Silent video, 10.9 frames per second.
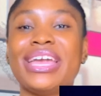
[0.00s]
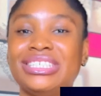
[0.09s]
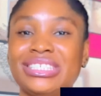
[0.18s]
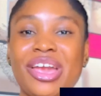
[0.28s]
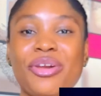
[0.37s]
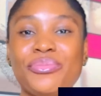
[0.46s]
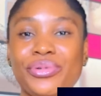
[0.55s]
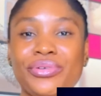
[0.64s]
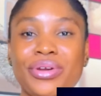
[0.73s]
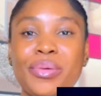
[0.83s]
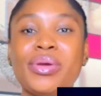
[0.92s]
engineering
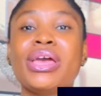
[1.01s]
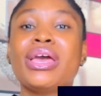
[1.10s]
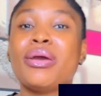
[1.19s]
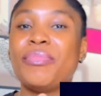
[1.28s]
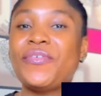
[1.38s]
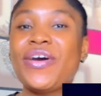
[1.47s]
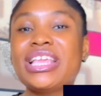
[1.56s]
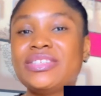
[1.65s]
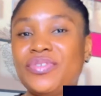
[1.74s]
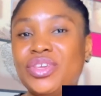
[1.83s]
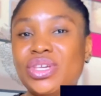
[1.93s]
program. Before
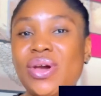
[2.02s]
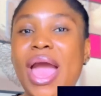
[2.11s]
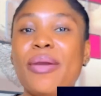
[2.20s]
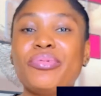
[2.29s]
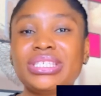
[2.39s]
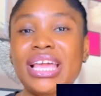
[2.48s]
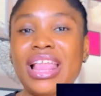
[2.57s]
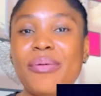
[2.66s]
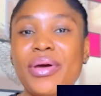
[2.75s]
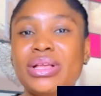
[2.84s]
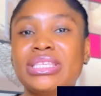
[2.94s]
this video, I posted
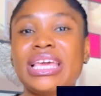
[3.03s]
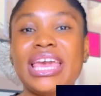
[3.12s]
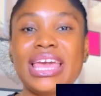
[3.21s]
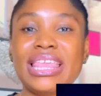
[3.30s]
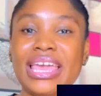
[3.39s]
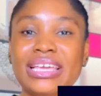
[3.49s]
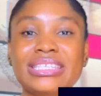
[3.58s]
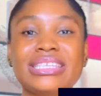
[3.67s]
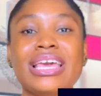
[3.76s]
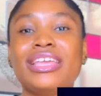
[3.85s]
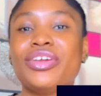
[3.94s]
about A L
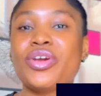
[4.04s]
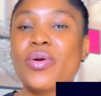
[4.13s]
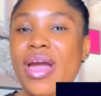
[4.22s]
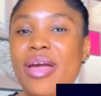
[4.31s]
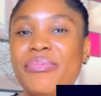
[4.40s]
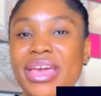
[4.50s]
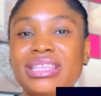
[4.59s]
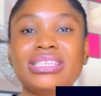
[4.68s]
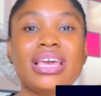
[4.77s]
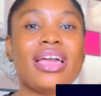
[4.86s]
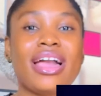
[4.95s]
X, the
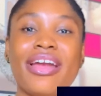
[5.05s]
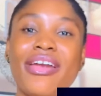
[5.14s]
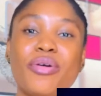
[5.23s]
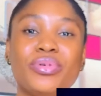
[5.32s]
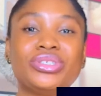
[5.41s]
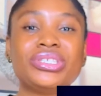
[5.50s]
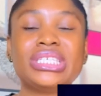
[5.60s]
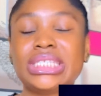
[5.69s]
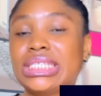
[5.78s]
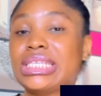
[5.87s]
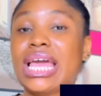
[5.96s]
requirements, career
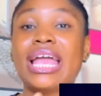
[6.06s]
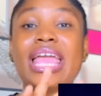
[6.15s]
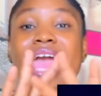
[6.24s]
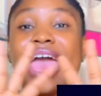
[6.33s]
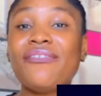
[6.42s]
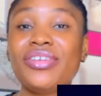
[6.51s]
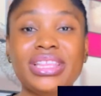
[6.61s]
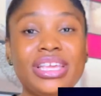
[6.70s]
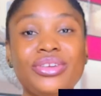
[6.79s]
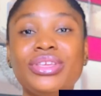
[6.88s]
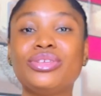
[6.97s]
opportunities, and
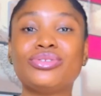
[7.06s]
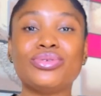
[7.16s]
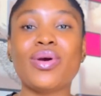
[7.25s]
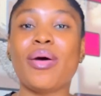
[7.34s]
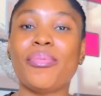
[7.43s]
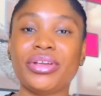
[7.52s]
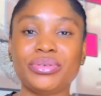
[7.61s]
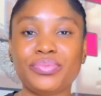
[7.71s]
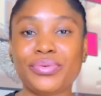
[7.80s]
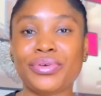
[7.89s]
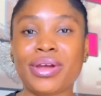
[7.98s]
everything you need to know about the
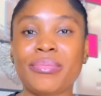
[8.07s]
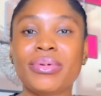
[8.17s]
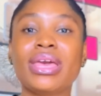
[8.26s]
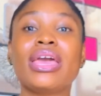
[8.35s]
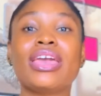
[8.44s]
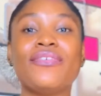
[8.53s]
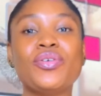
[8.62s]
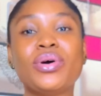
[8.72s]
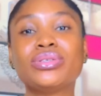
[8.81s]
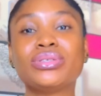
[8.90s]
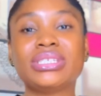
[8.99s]
program. If you
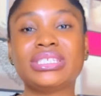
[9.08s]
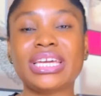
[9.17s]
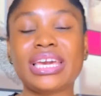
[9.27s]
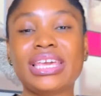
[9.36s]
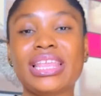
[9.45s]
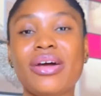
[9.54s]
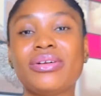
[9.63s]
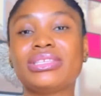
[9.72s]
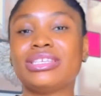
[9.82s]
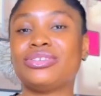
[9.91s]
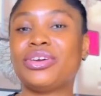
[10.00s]
want to check it
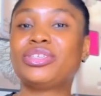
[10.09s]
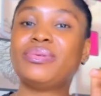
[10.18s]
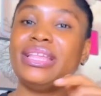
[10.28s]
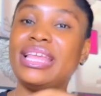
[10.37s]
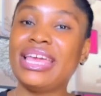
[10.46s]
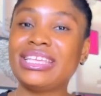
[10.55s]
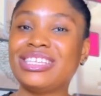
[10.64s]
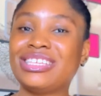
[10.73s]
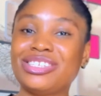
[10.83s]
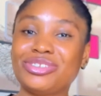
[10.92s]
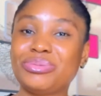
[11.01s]
out, it's going to be linked in
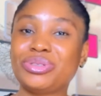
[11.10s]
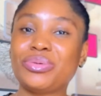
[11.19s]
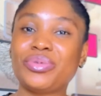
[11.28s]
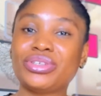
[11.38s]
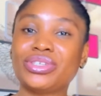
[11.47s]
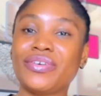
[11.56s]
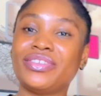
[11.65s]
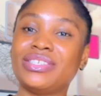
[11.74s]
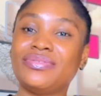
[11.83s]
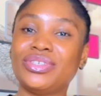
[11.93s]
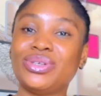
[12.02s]
the description box of
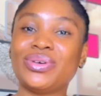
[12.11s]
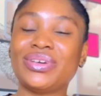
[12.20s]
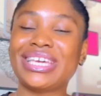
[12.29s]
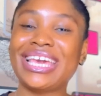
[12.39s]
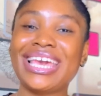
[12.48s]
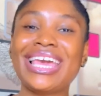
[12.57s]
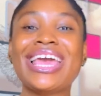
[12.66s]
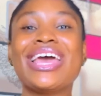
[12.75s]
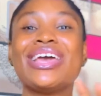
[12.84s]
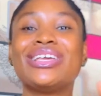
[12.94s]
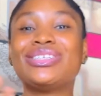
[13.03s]
this video, okay?
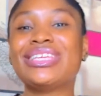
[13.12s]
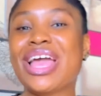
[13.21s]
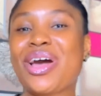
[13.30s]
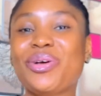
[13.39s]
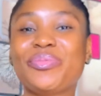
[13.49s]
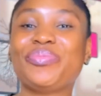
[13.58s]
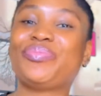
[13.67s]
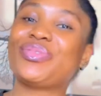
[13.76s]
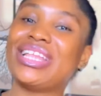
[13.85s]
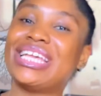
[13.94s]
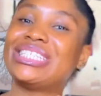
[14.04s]
So now,
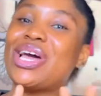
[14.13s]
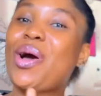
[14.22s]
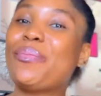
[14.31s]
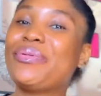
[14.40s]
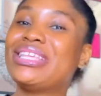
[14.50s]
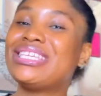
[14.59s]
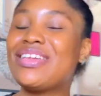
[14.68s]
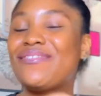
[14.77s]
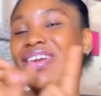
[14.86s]
let's hop into the